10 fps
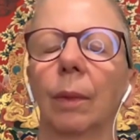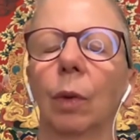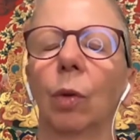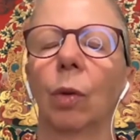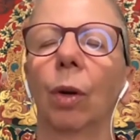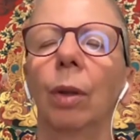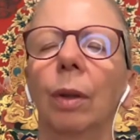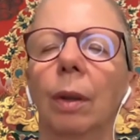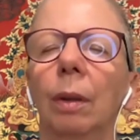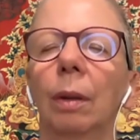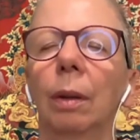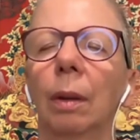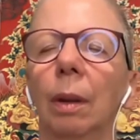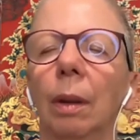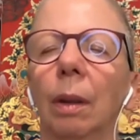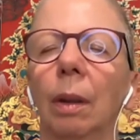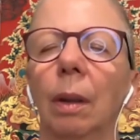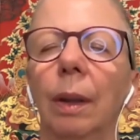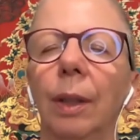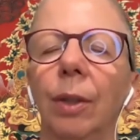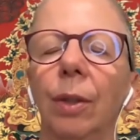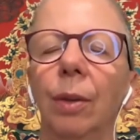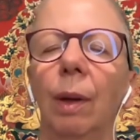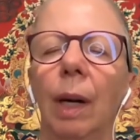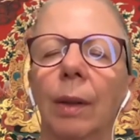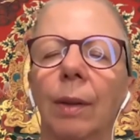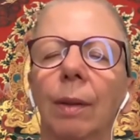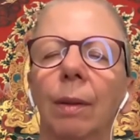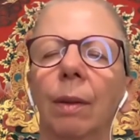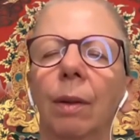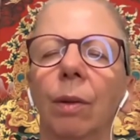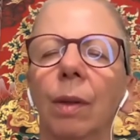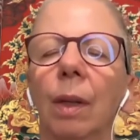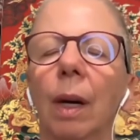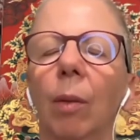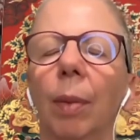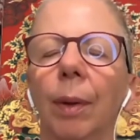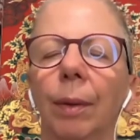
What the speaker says: Or not. And then just relax your scalp.